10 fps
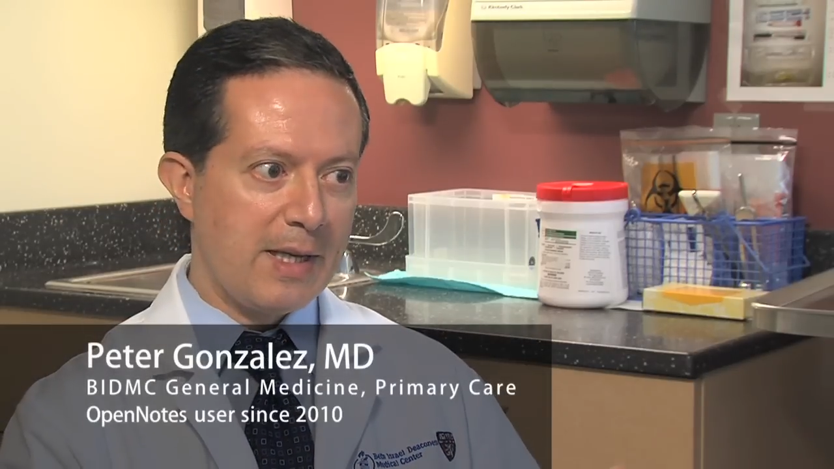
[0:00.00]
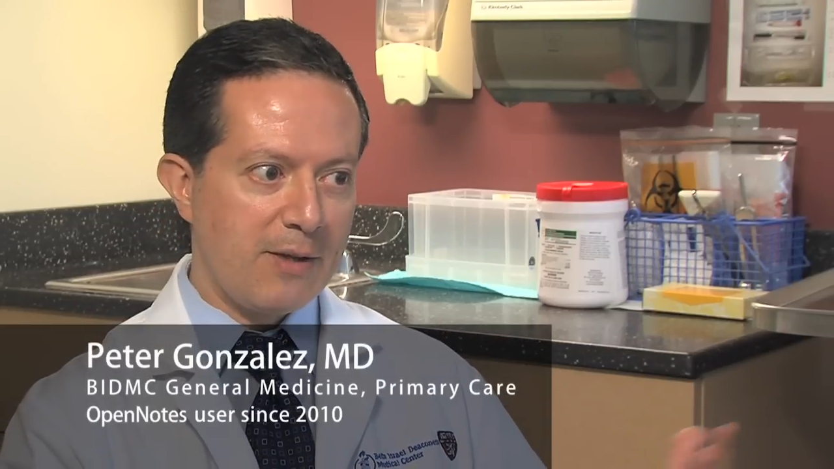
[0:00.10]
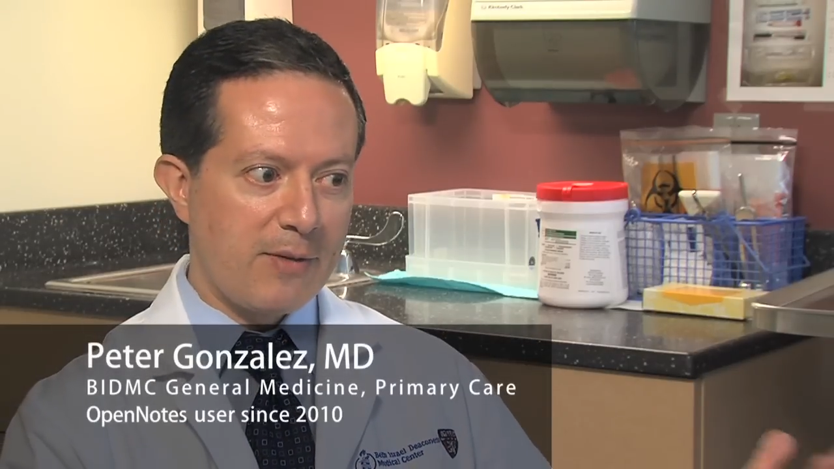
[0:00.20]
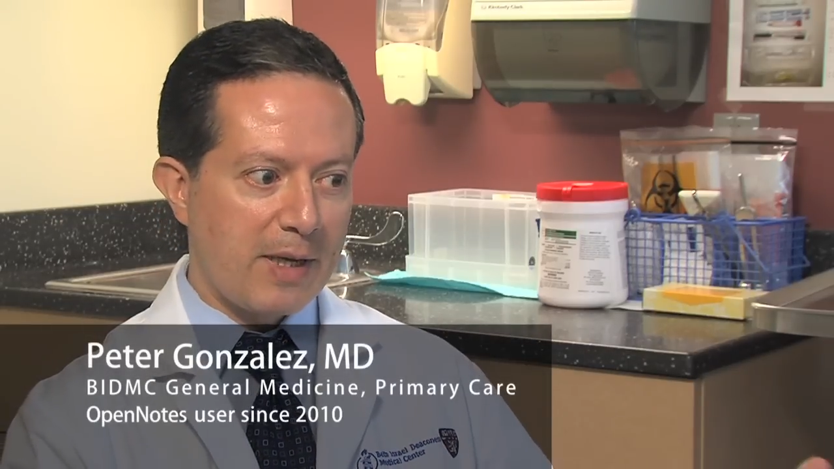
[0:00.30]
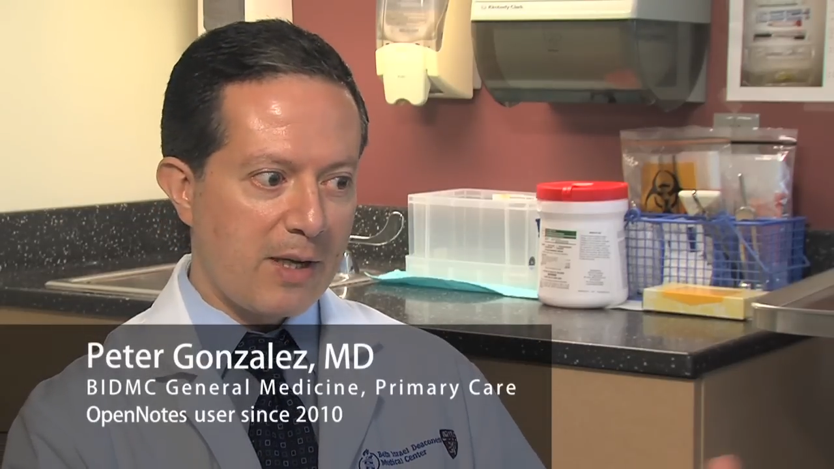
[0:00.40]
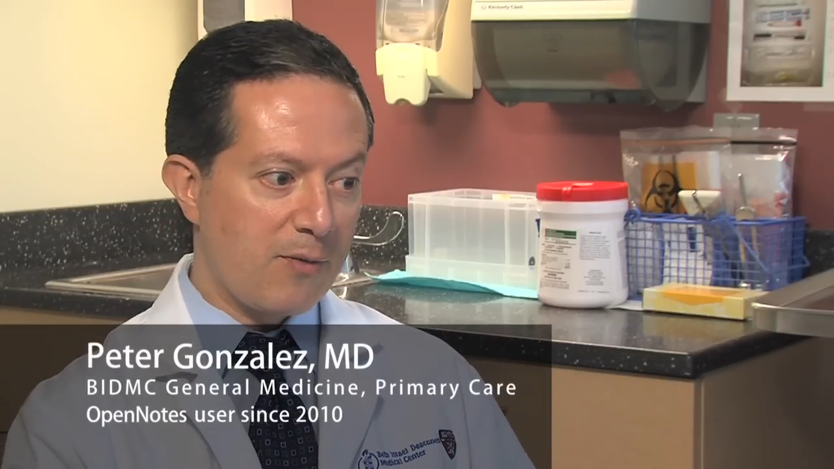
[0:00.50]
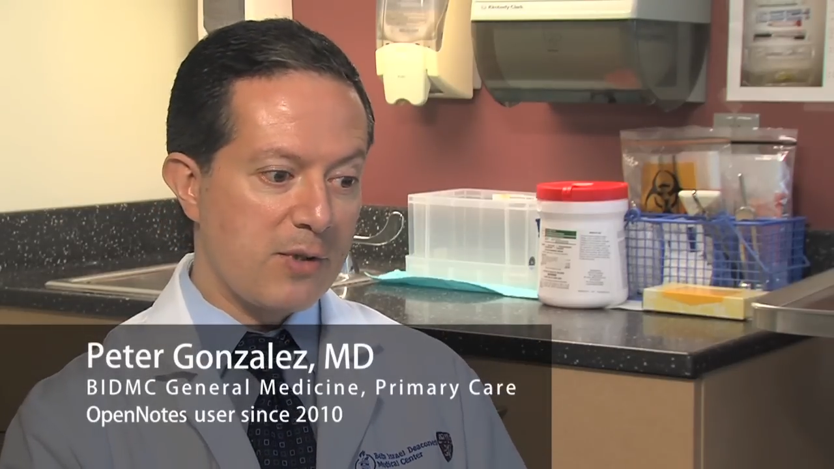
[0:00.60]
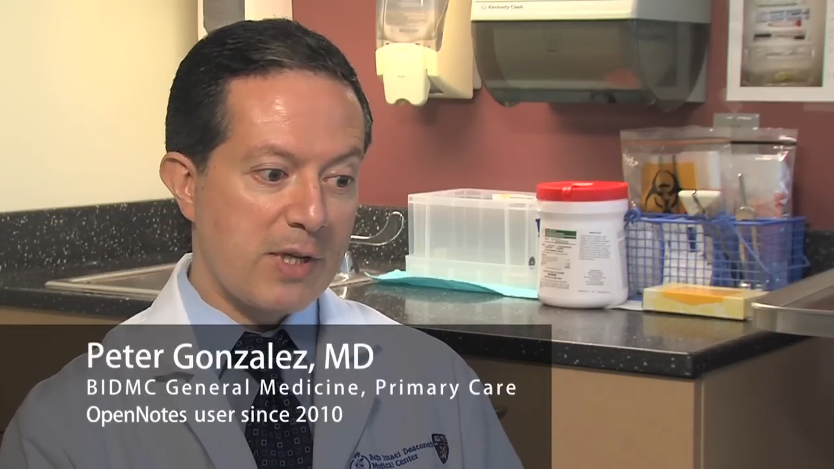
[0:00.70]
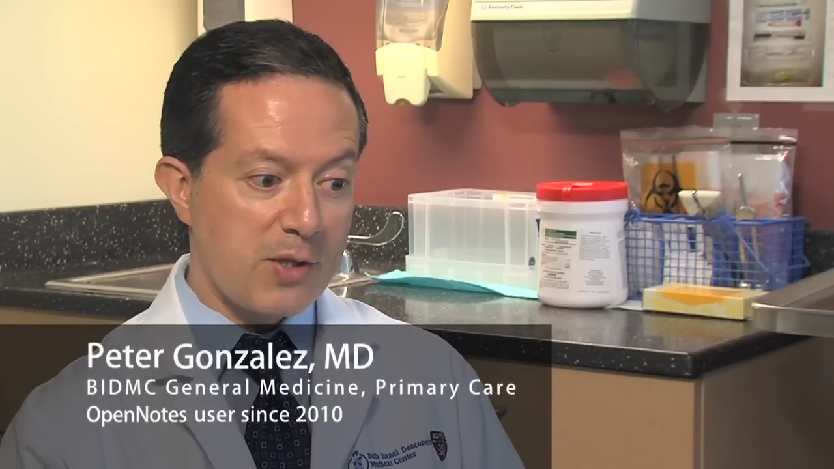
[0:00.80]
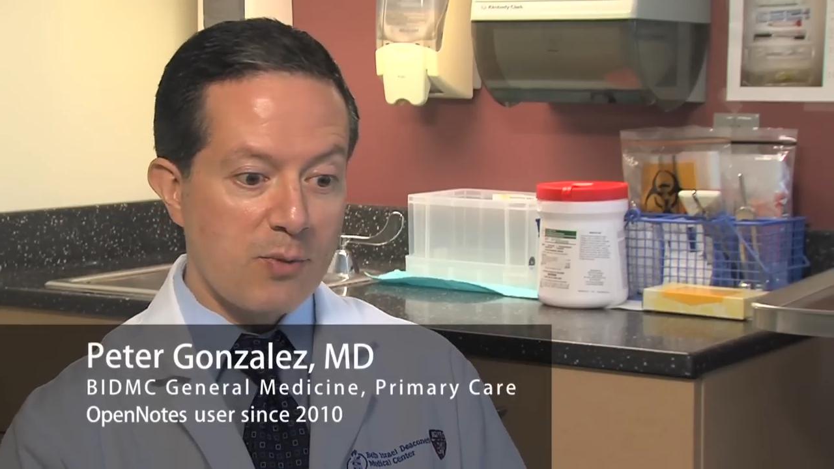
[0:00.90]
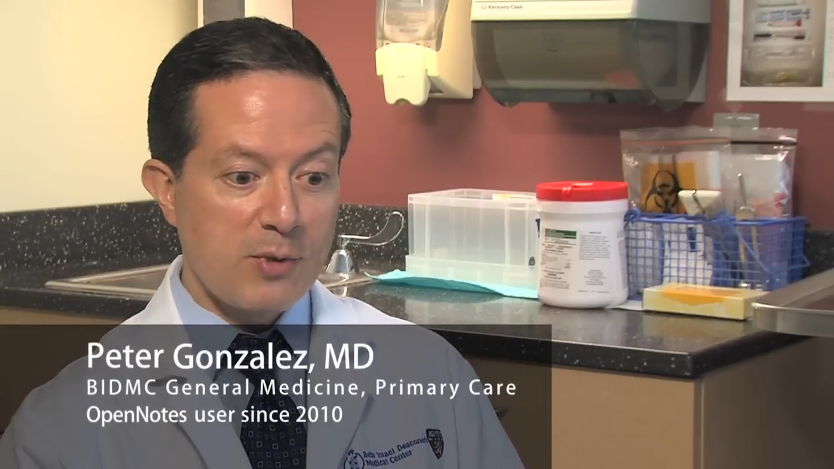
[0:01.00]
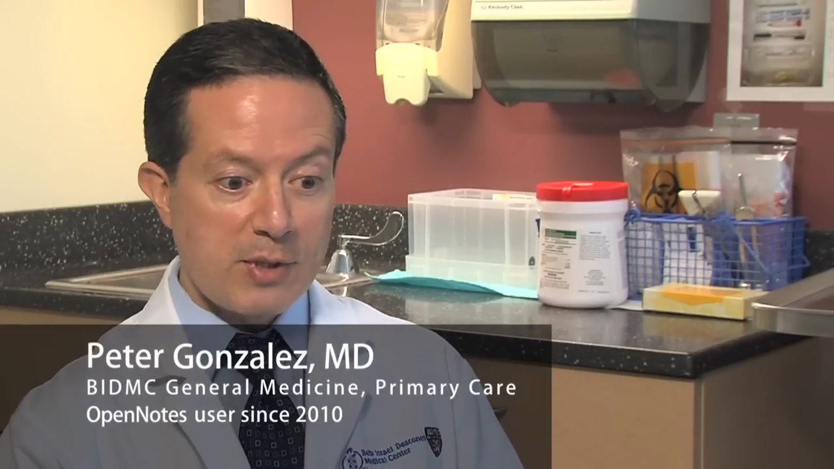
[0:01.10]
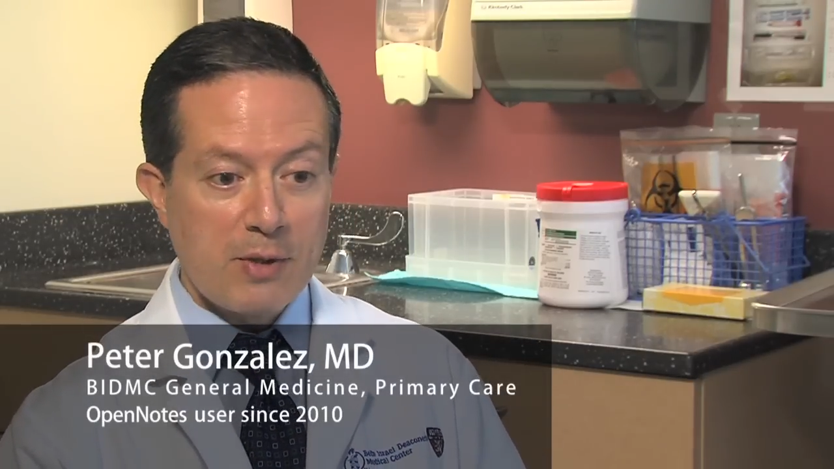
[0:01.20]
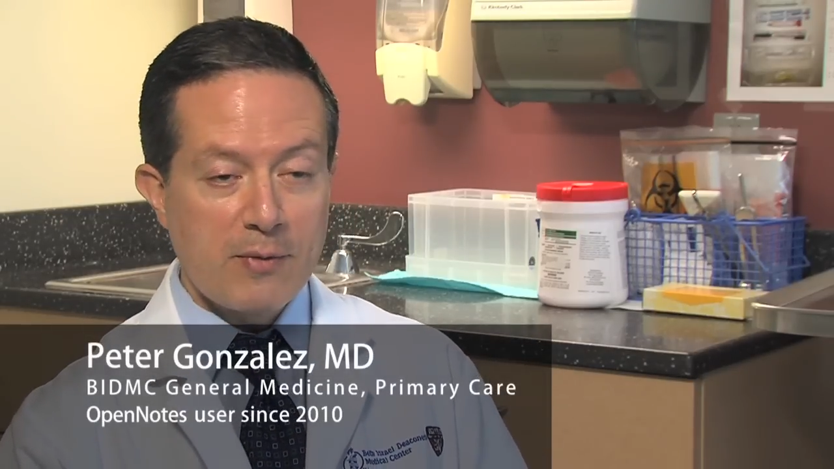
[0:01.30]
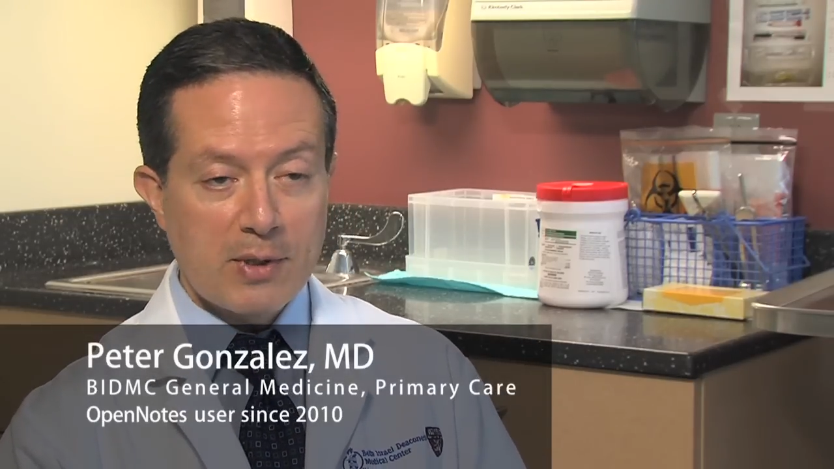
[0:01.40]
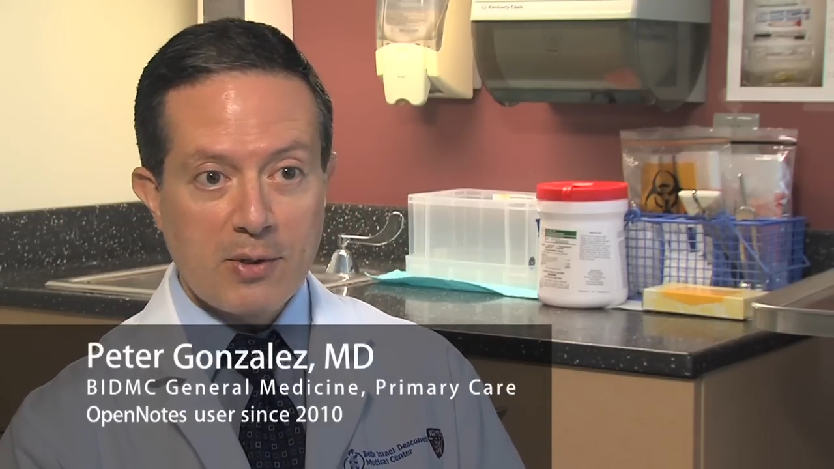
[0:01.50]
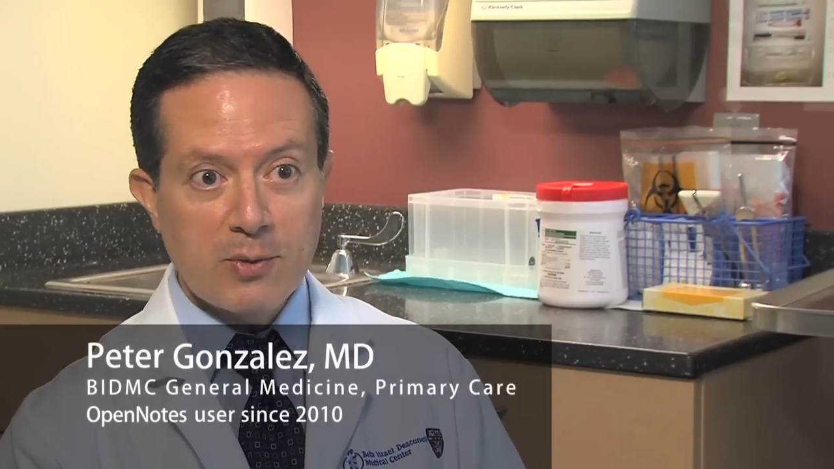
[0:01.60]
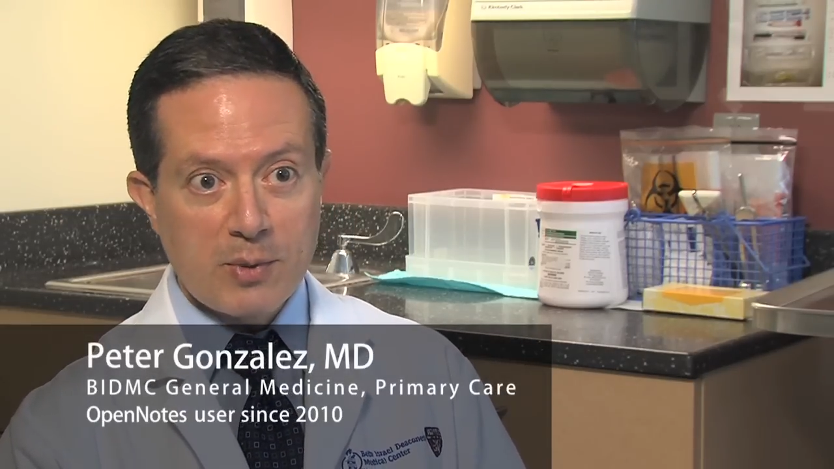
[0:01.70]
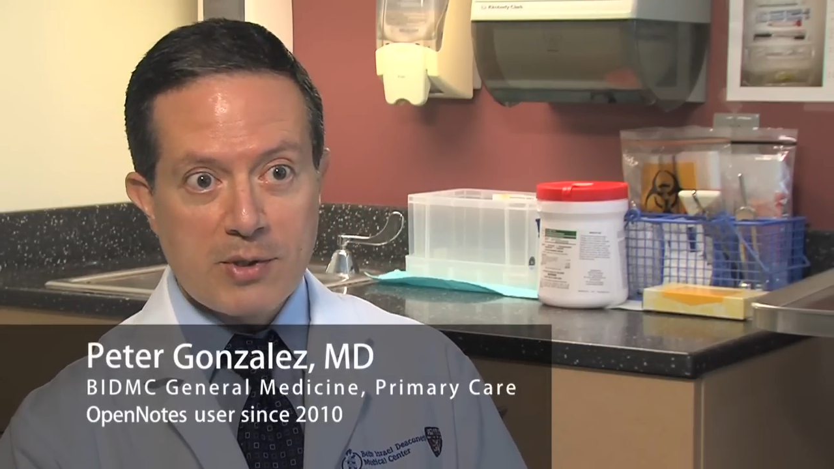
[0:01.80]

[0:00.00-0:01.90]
And if that conversation was difficult,